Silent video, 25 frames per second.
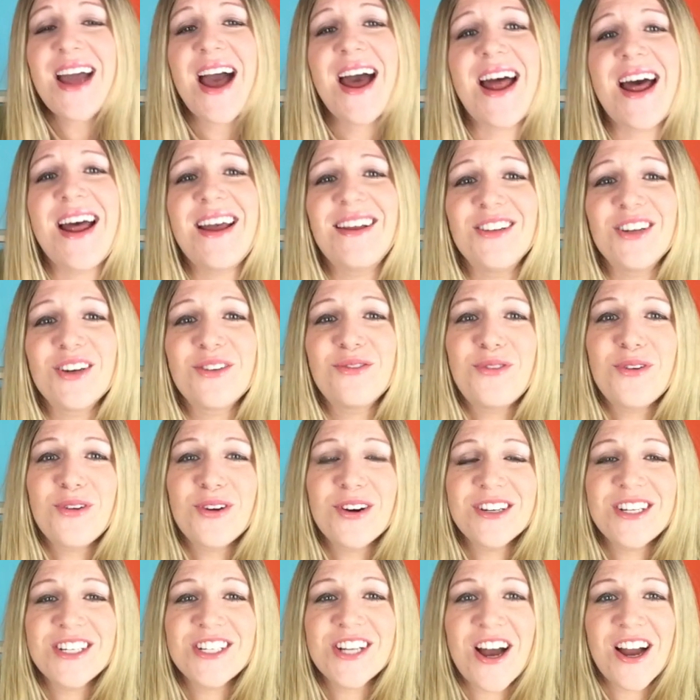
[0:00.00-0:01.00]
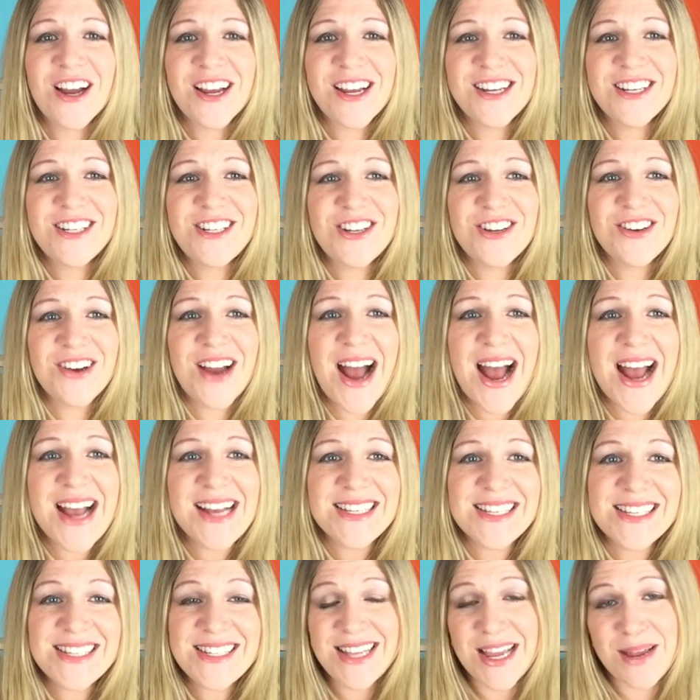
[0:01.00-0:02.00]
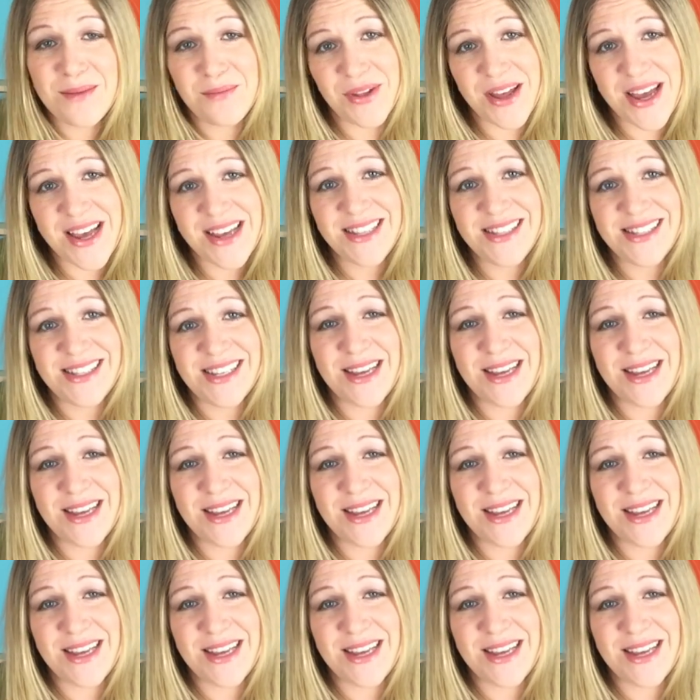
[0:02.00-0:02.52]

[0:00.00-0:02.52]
and I look forward to talking to you guys the same place,